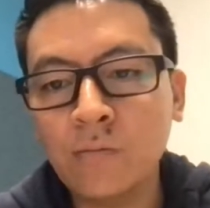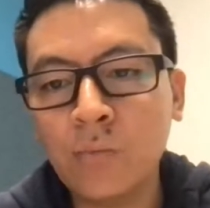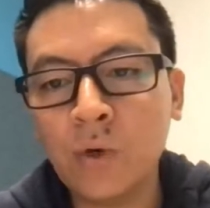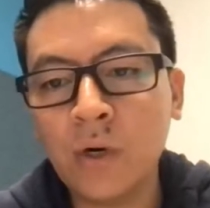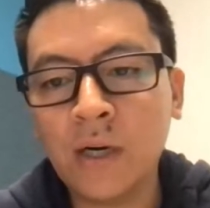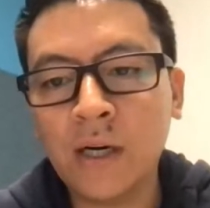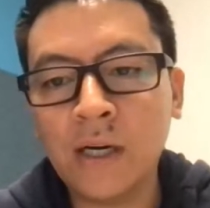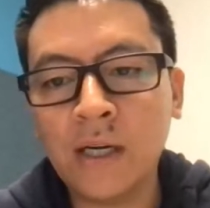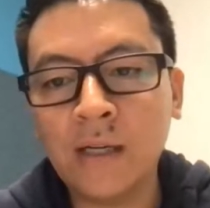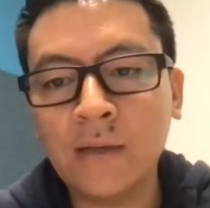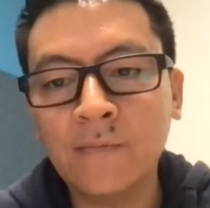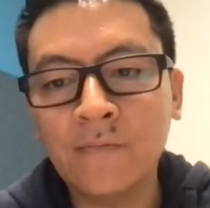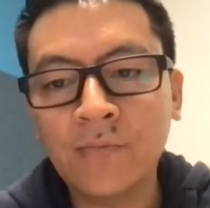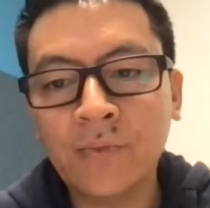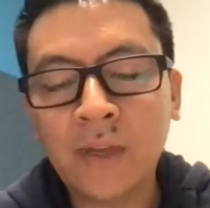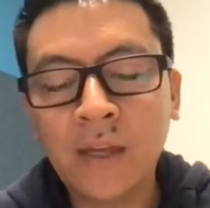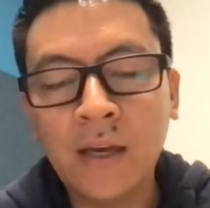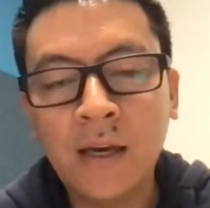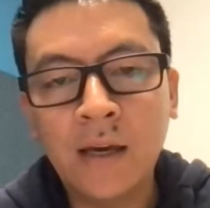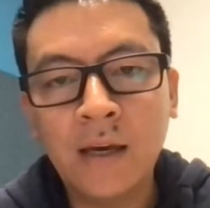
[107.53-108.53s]
But
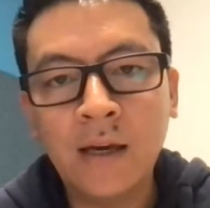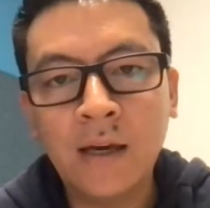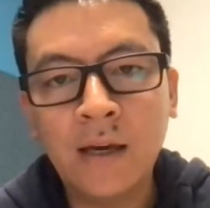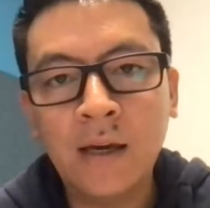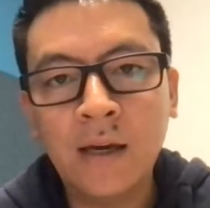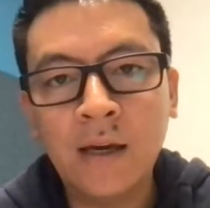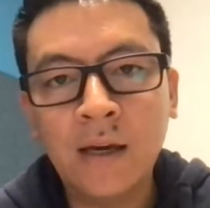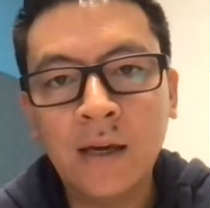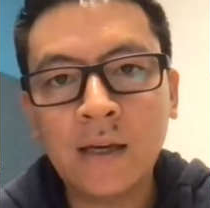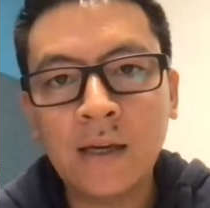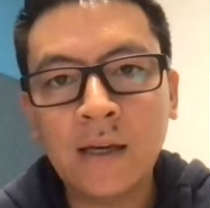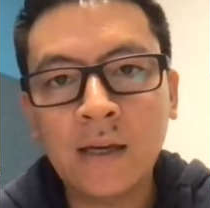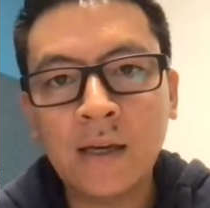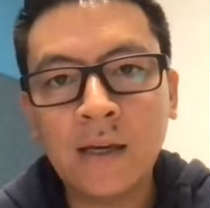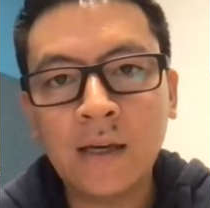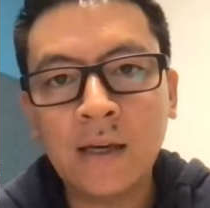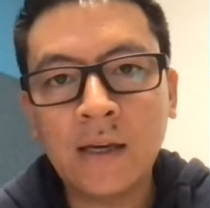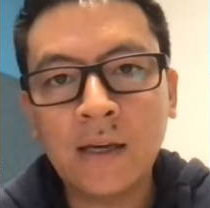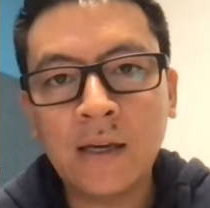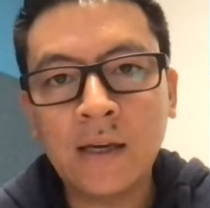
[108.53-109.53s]
he seems to be
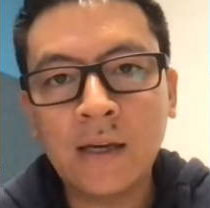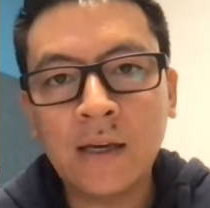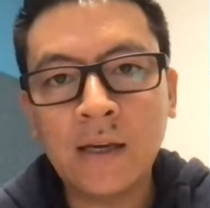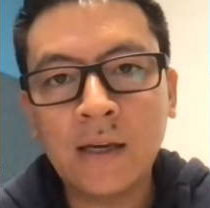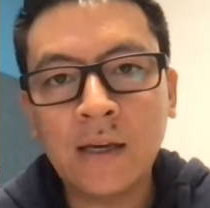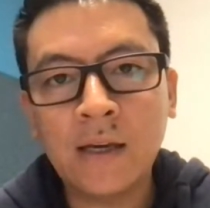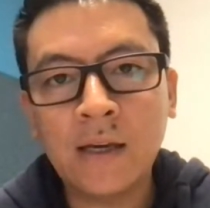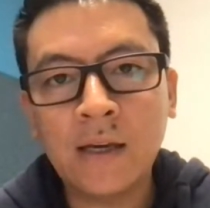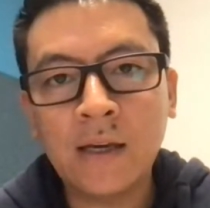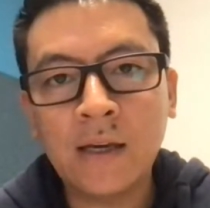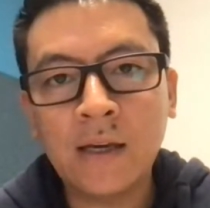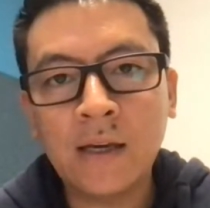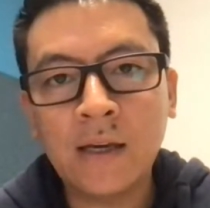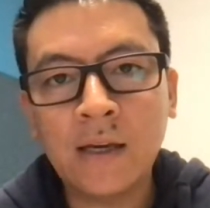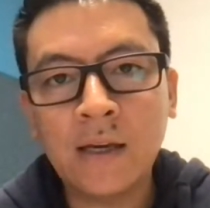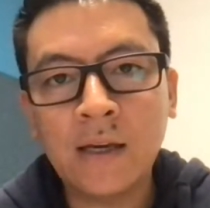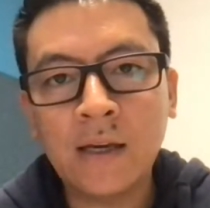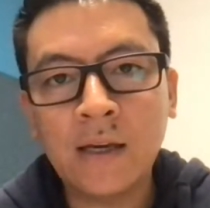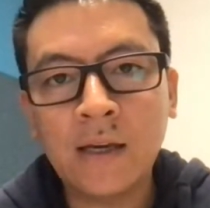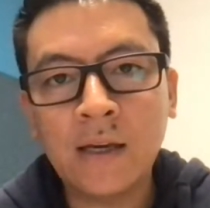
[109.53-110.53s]
in a shooting slump
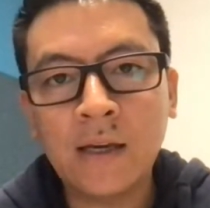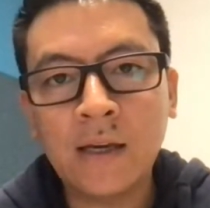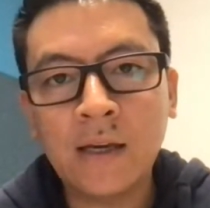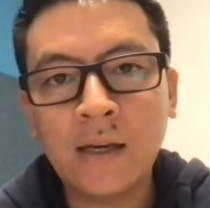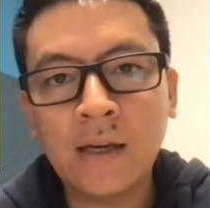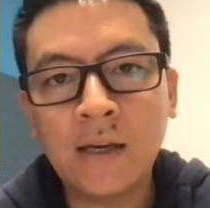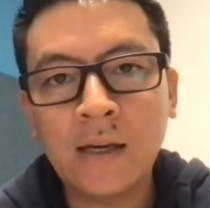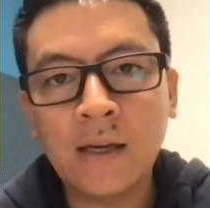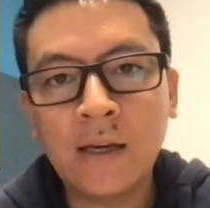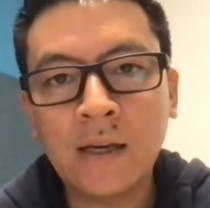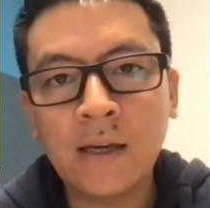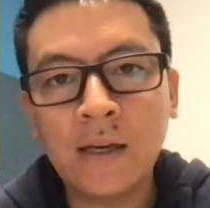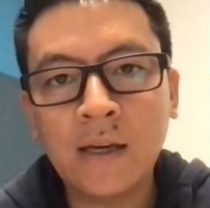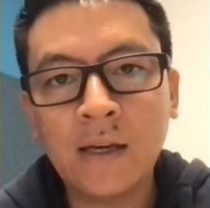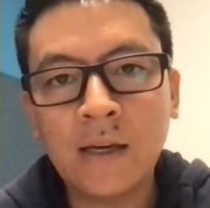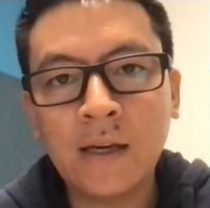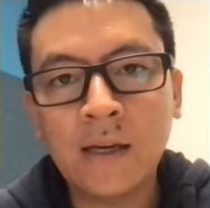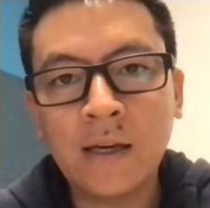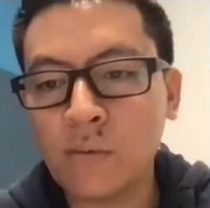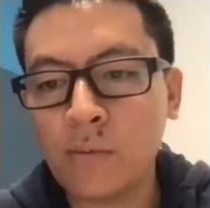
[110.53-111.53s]
ever since I think there
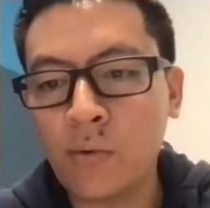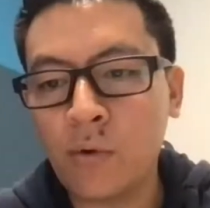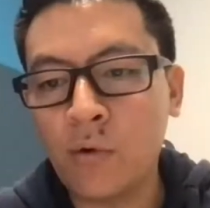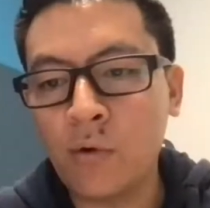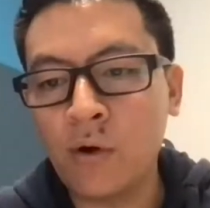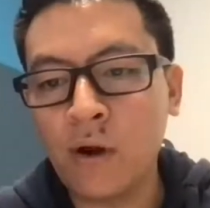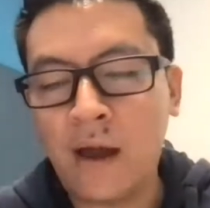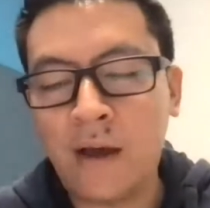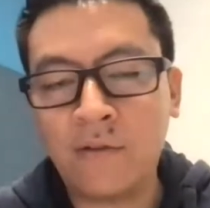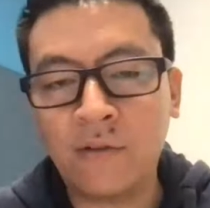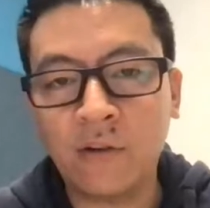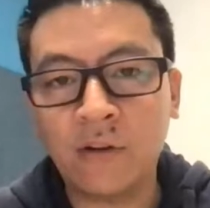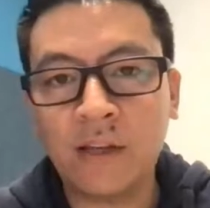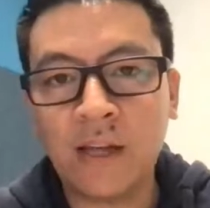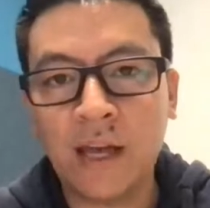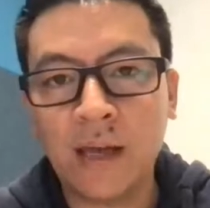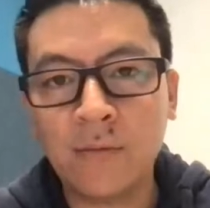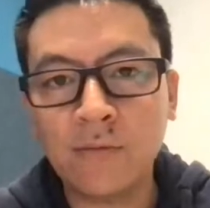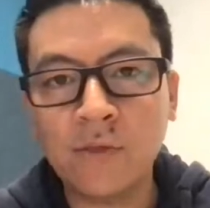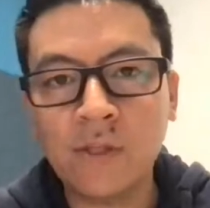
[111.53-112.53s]
was a report after
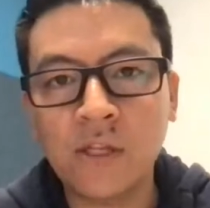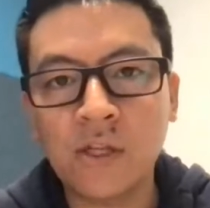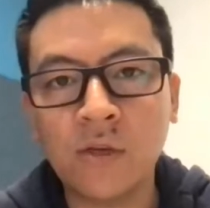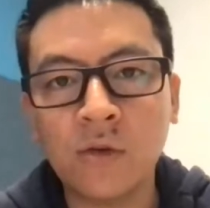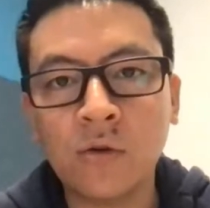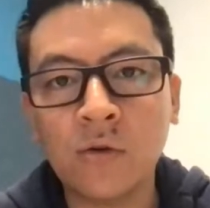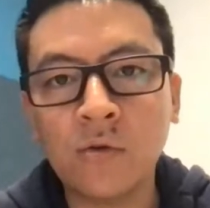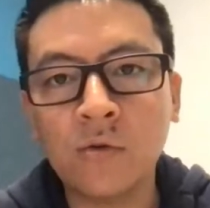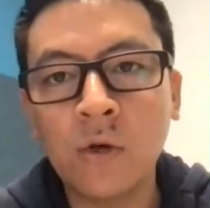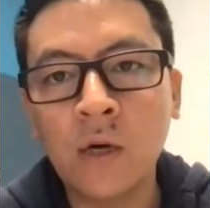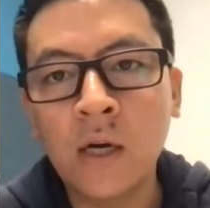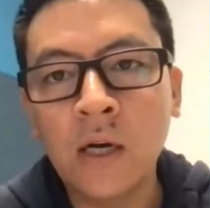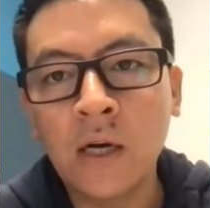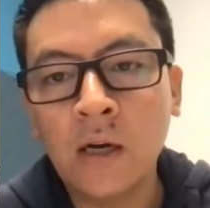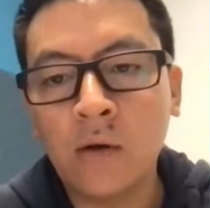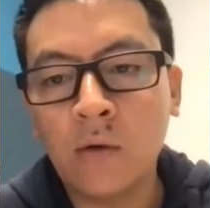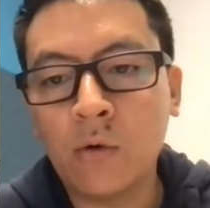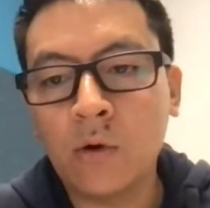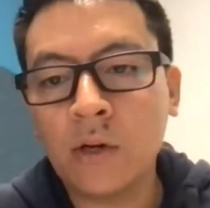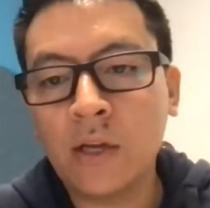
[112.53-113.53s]
game 2
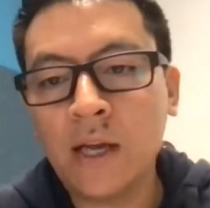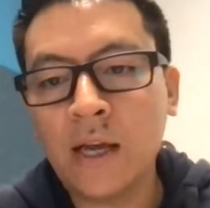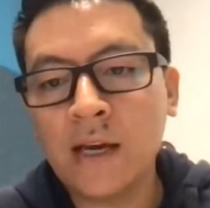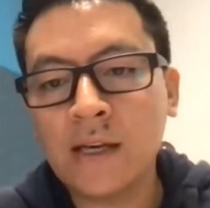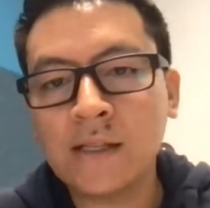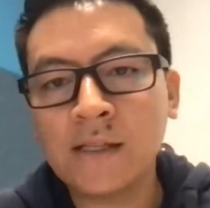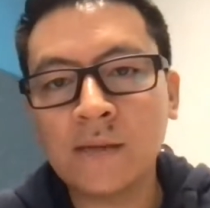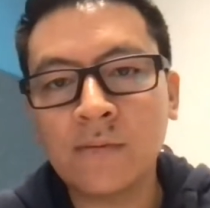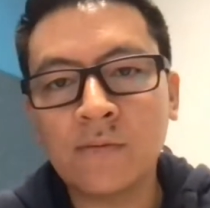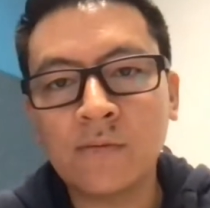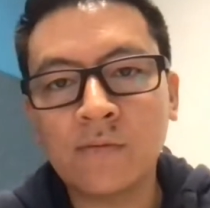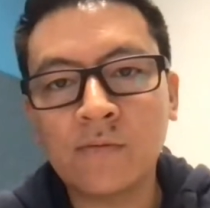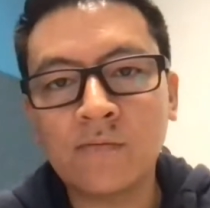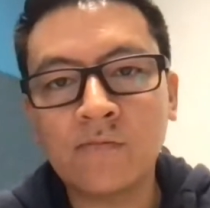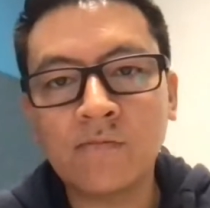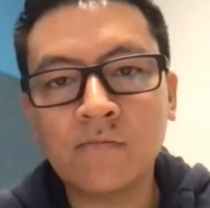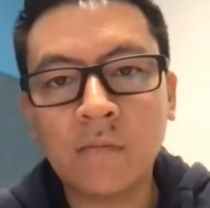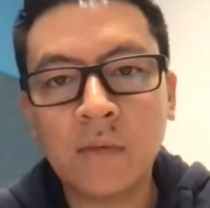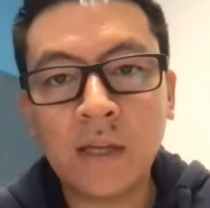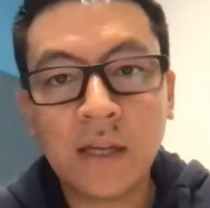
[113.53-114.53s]
where he had
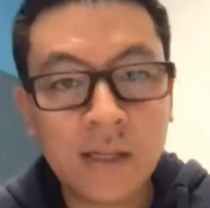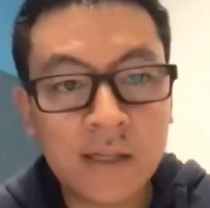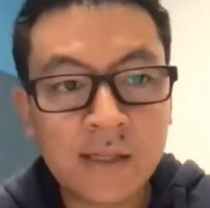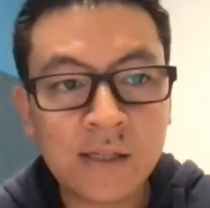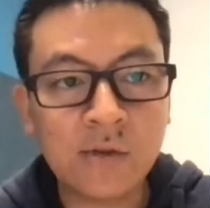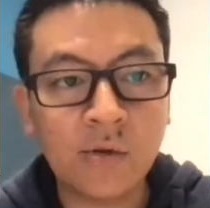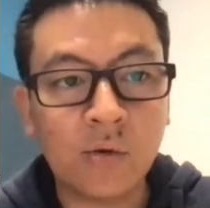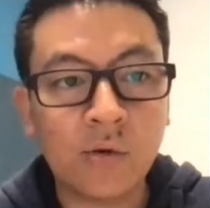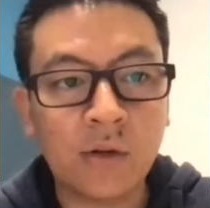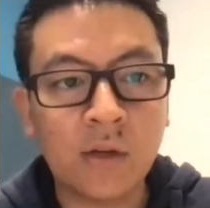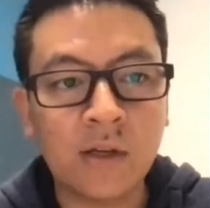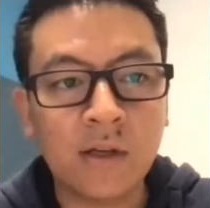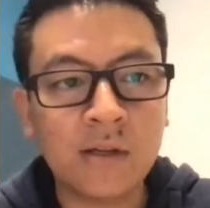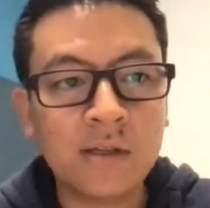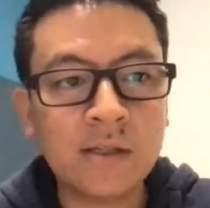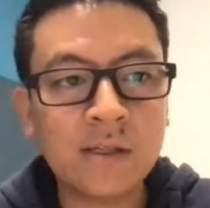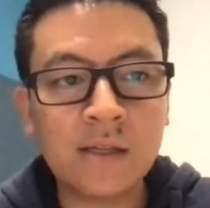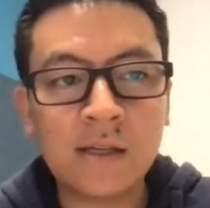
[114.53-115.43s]
some knee soreness.